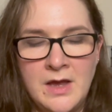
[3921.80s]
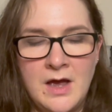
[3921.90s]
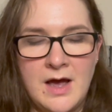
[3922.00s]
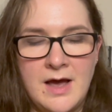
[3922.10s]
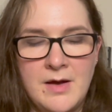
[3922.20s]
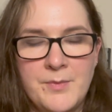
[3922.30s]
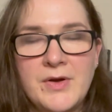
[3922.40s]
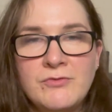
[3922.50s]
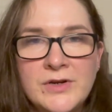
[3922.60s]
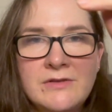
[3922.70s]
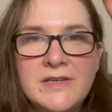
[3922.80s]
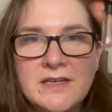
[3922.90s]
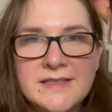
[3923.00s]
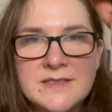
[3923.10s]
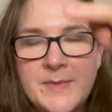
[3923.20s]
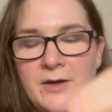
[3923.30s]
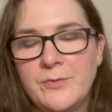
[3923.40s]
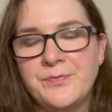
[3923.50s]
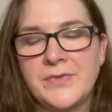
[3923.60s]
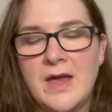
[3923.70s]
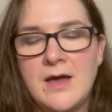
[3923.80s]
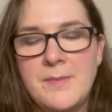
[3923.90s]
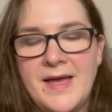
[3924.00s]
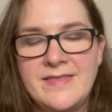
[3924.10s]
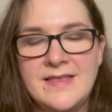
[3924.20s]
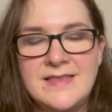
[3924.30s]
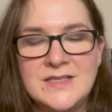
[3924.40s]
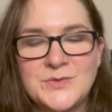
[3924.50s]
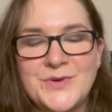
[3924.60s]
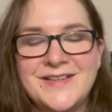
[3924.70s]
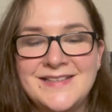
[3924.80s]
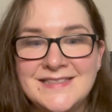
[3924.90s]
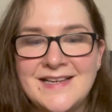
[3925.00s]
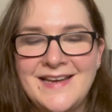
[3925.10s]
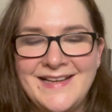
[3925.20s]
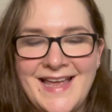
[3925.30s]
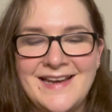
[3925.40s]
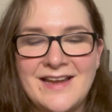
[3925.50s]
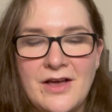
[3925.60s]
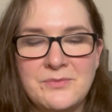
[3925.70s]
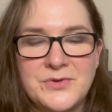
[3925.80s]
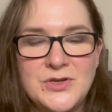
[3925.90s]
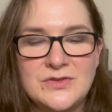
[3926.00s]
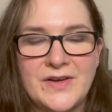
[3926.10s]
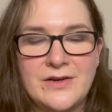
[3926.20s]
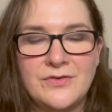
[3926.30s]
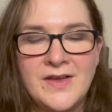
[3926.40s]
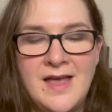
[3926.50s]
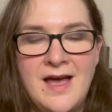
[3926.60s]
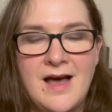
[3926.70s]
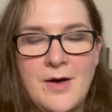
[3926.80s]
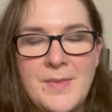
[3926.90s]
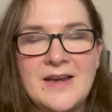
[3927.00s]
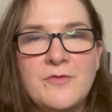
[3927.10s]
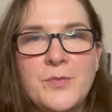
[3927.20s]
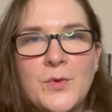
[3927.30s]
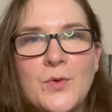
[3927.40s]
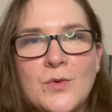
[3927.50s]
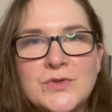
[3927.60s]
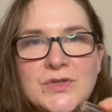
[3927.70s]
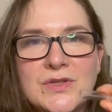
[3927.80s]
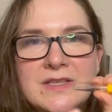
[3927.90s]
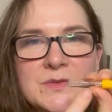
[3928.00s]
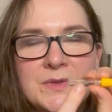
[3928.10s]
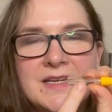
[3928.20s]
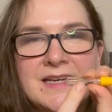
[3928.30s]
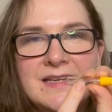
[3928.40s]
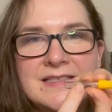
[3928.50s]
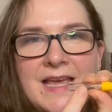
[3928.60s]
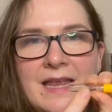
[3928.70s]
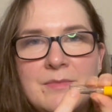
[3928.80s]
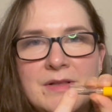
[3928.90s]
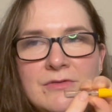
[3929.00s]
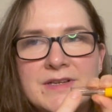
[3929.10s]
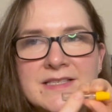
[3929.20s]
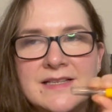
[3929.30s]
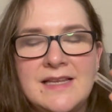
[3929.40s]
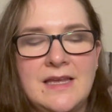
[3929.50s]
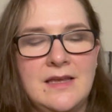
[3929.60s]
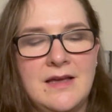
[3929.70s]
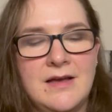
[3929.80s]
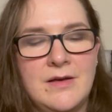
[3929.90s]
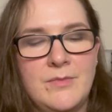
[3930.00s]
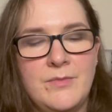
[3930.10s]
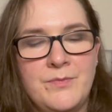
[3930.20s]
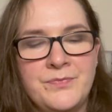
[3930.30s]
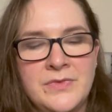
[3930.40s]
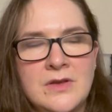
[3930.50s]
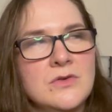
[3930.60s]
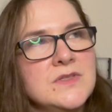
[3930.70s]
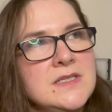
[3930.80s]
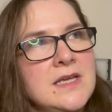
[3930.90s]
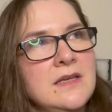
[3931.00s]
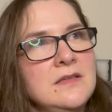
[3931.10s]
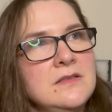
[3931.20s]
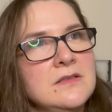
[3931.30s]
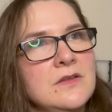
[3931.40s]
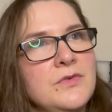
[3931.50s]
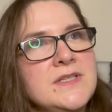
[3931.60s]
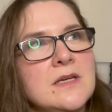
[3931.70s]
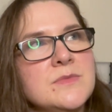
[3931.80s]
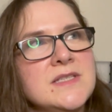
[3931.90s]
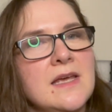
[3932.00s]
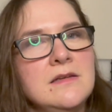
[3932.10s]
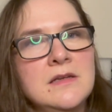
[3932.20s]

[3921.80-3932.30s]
But really nice smell. And then this one, and again, I'm a huge fan of, and I've bought this one in a 10 ml recently. Is it 10? 3 times 10.